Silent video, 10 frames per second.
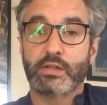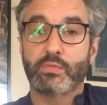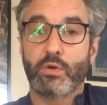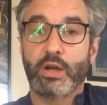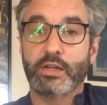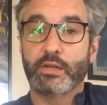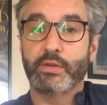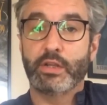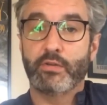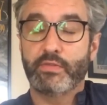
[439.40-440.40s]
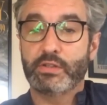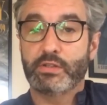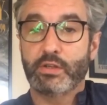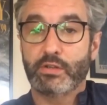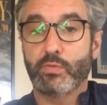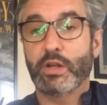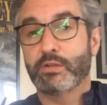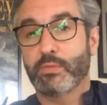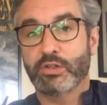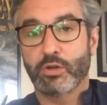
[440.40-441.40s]
what I do in the office as well as
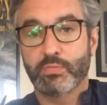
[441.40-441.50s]
my job.